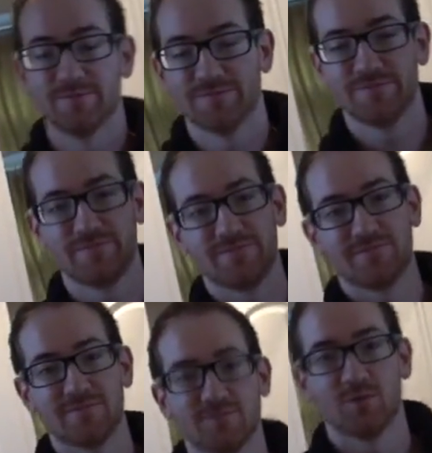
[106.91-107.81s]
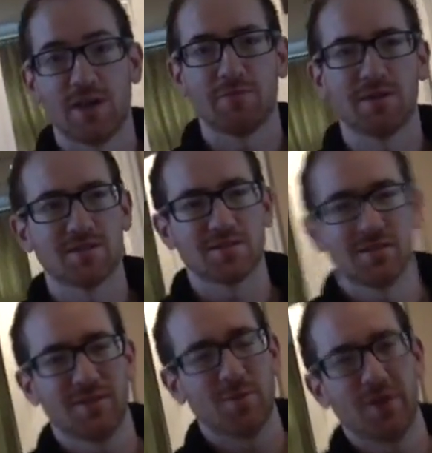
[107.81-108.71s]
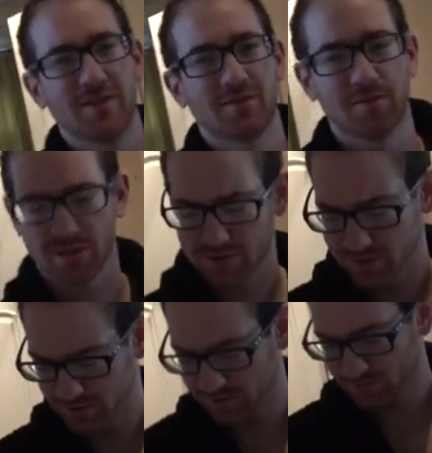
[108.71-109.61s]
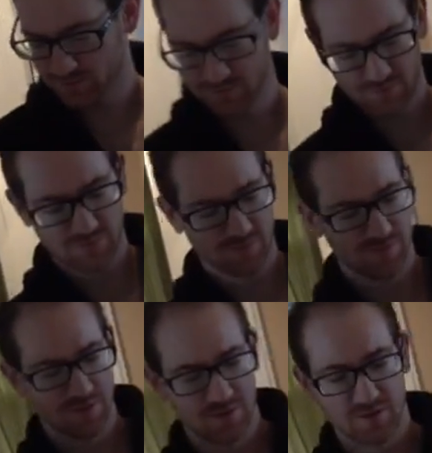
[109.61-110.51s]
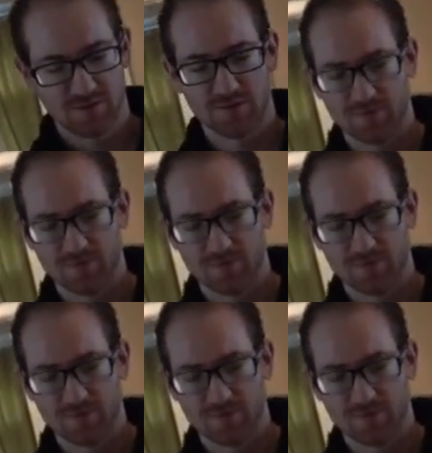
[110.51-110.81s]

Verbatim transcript: How's that a thing? Everybody's asleep? No way everybody's asleep. No, everybody's awake.